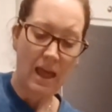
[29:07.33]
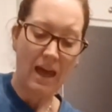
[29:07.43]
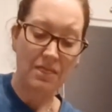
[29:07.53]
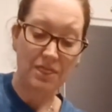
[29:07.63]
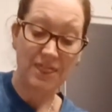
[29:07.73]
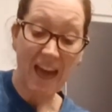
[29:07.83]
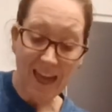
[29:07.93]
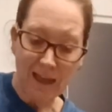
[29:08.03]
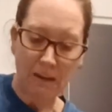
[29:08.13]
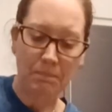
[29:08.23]
and
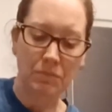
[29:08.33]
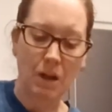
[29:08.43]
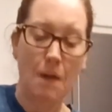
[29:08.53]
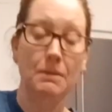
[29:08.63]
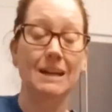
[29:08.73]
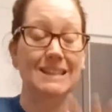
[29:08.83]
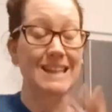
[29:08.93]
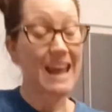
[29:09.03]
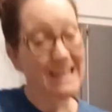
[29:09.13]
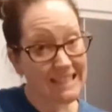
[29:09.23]
then I'm gonna
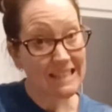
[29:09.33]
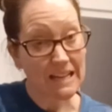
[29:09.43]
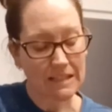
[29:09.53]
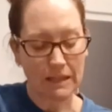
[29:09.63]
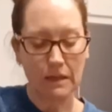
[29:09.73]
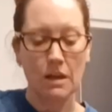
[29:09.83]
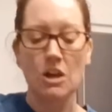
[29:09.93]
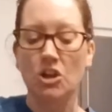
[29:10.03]
taste test it